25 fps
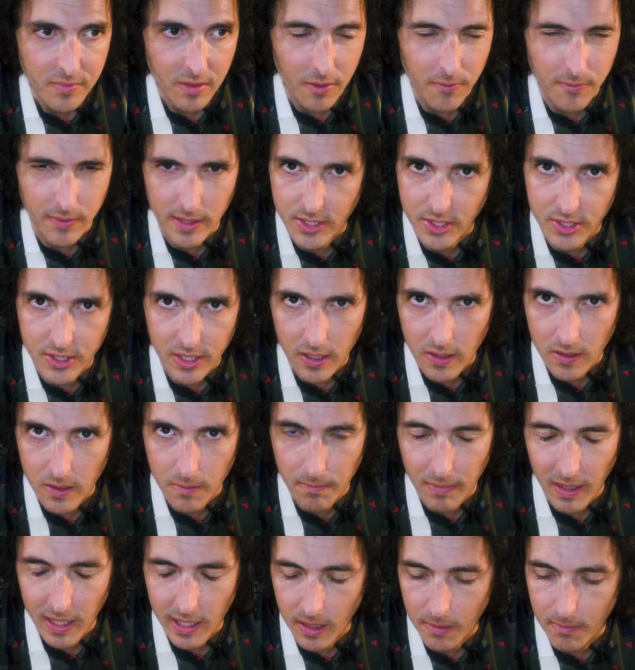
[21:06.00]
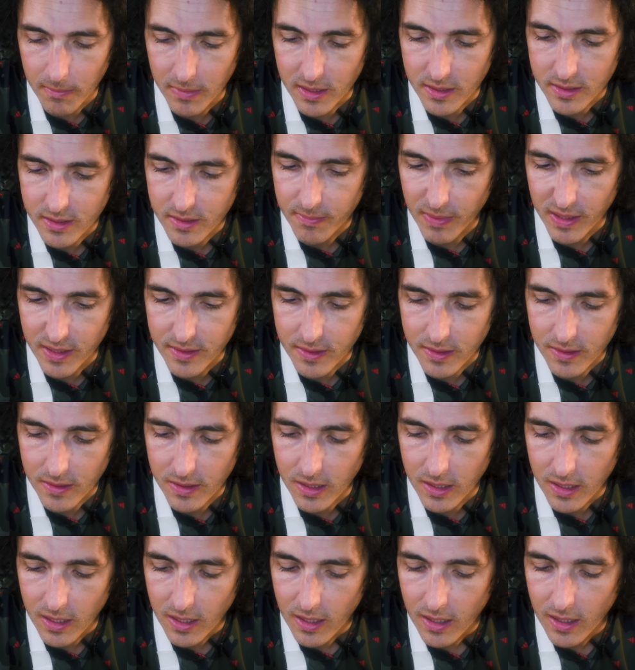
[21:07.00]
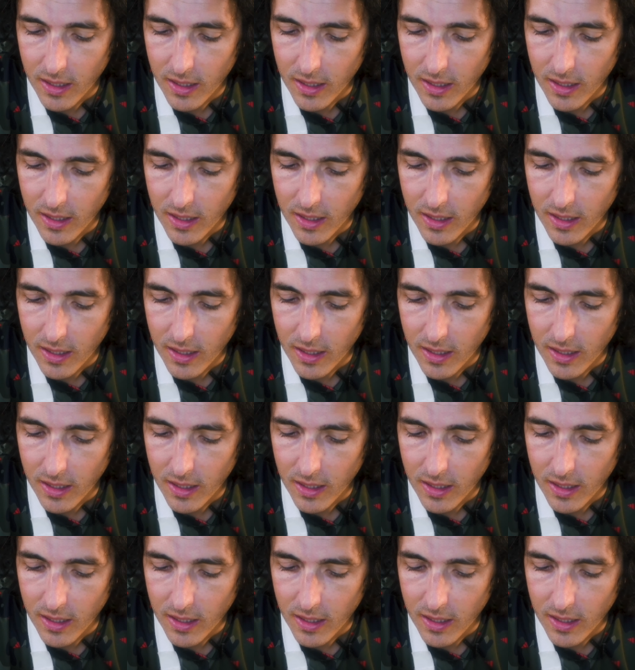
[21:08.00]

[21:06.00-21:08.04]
vegetarian bacon bits basically.